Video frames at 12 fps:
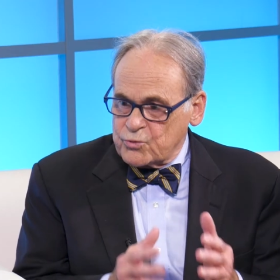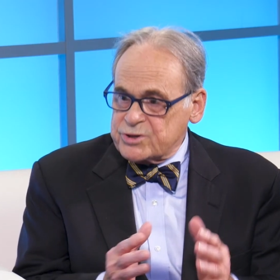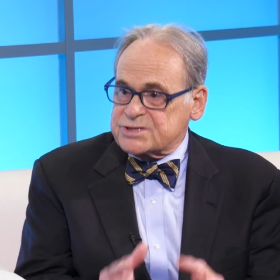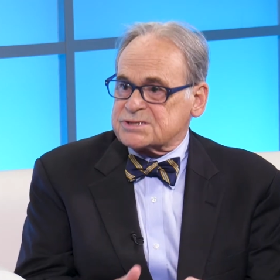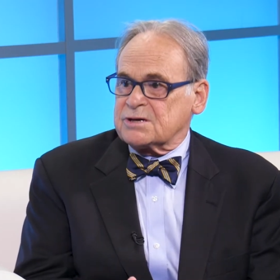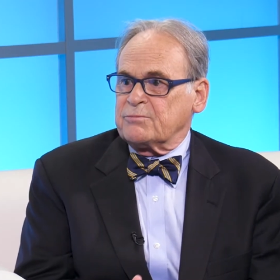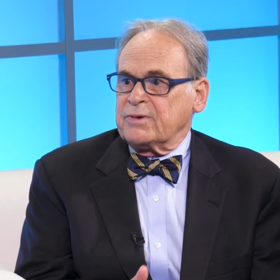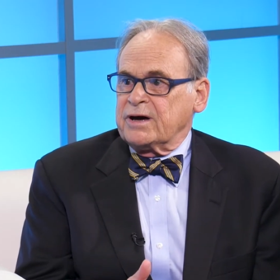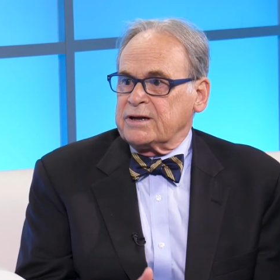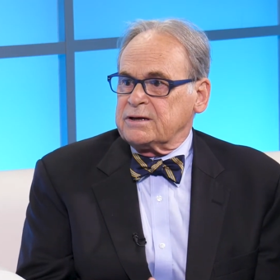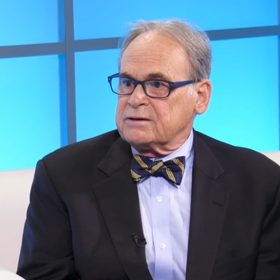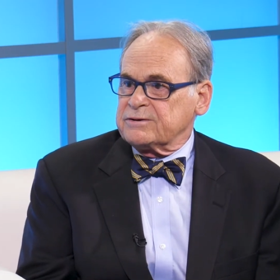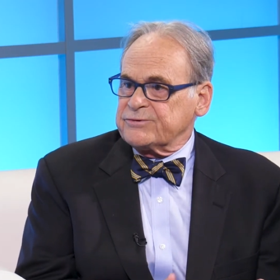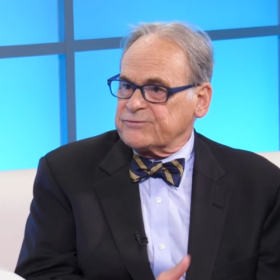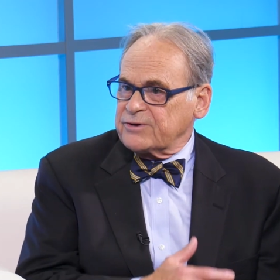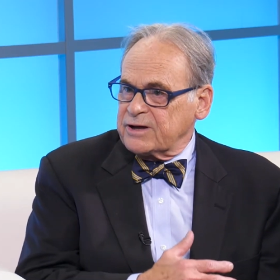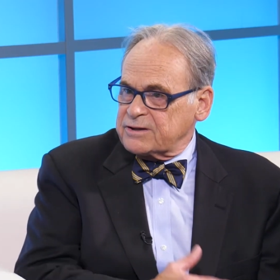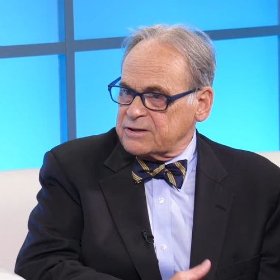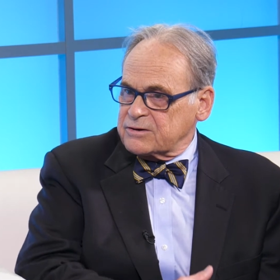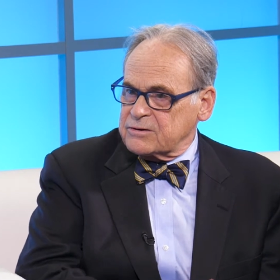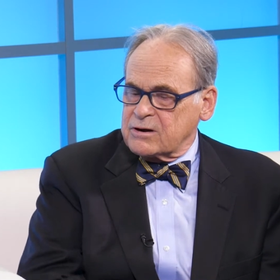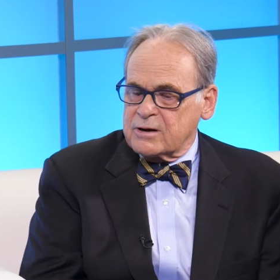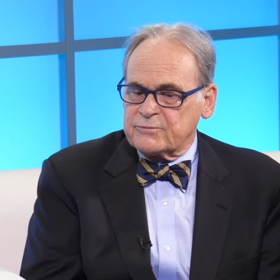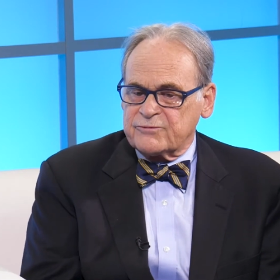with somebody who's got their
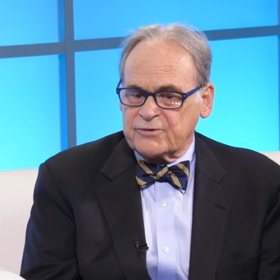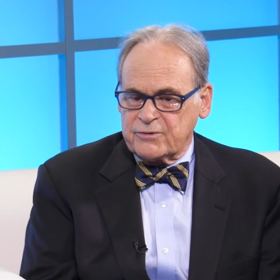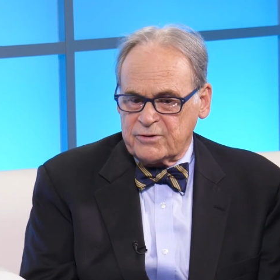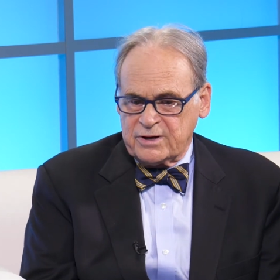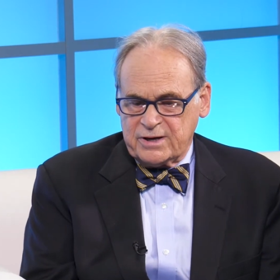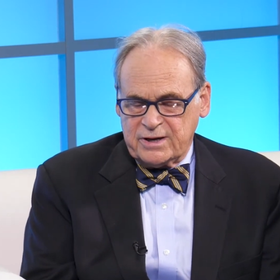arm. So